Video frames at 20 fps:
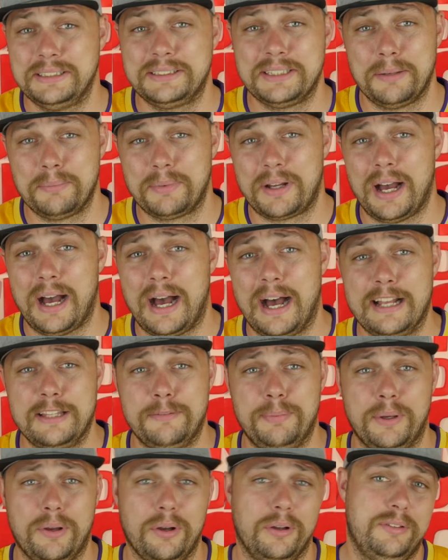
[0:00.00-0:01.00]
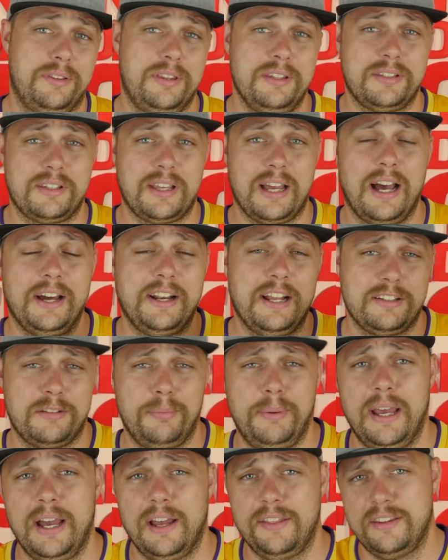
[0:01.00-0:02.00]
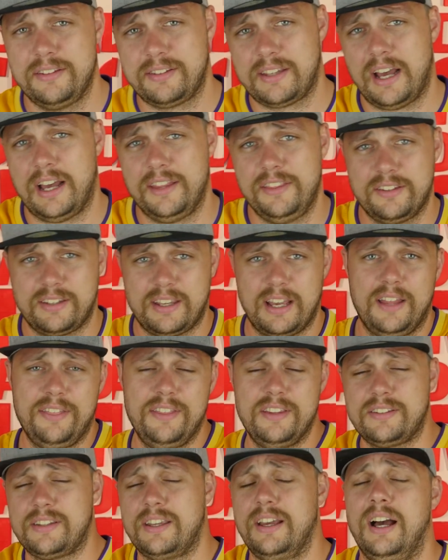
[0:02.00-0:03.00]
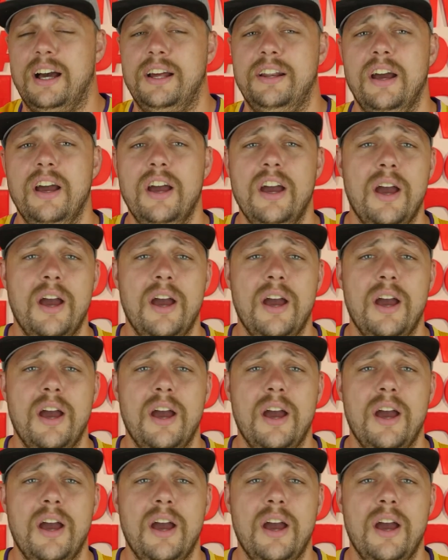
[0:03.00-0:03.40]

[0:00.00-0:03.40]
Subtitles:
some cards because this card has to be out, this card, this card, this card.